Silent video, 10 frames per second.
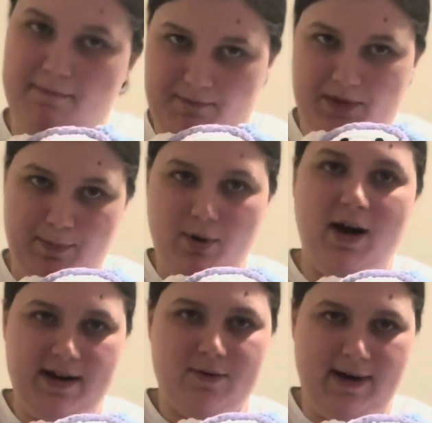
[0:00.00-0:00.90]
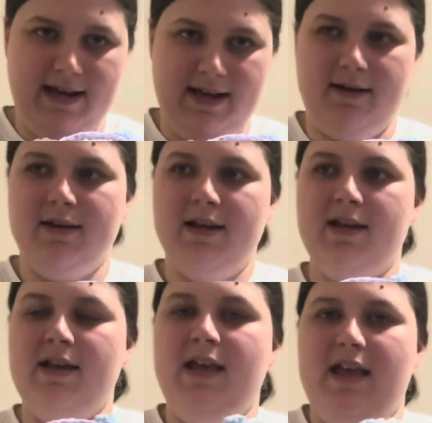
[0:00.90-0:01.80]
the product right here,
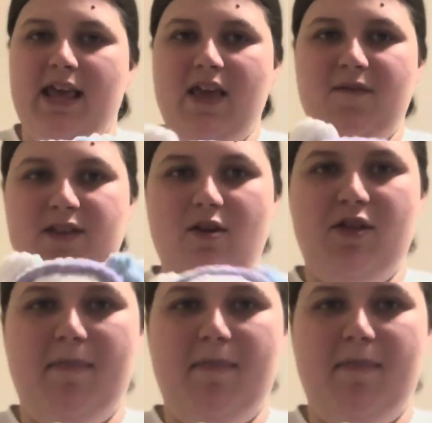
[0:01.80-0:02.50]
even though the